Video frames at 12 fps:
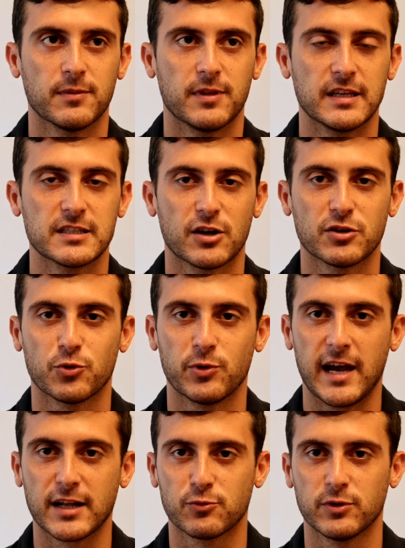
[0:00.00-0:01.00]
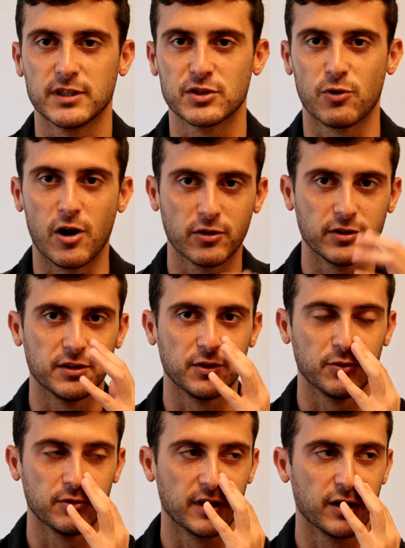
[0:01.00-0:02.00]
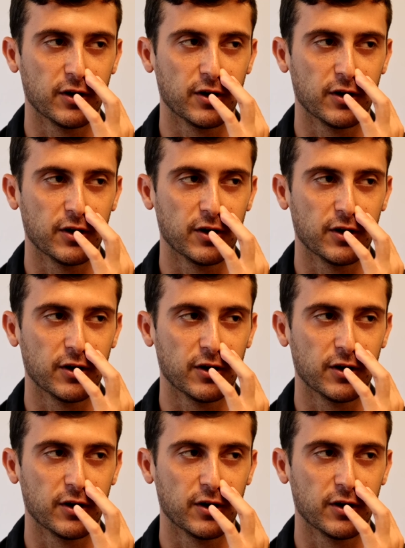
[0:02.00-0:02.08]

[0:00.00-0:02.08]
they start to react really strongly to you.